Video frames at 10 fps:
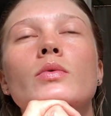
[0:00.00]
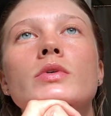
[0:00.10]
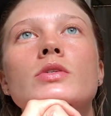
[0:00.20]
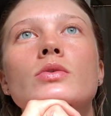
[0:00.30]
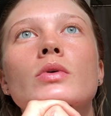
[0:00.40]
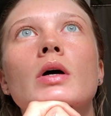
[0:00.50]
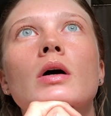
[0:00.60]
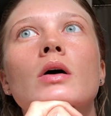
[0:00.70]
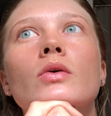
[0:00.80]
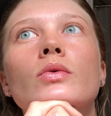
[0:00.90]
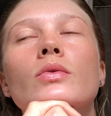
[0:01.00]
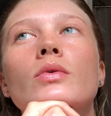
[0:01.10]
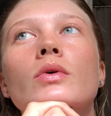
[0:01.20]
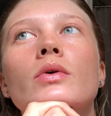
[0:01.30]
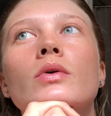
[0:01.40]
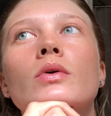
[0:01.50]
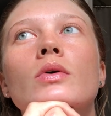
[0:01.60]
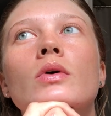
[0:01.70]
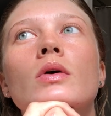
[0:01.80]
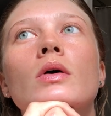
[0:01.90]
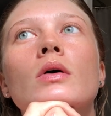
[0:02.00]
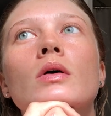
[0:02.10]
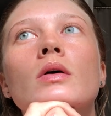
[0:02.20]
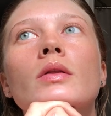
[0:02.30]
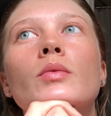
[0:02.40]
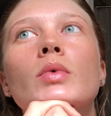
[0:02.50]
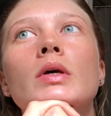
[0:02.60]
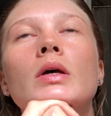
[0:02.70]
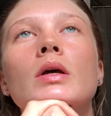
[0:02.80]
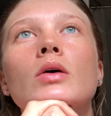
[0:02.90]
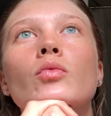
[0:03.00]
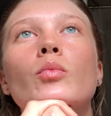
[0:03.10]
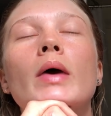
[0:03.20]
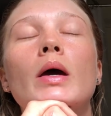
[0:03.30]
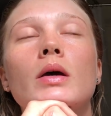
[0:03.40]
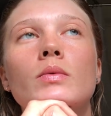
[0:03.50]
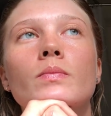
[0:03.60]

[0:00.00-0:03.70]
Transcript: was around the beginning of May.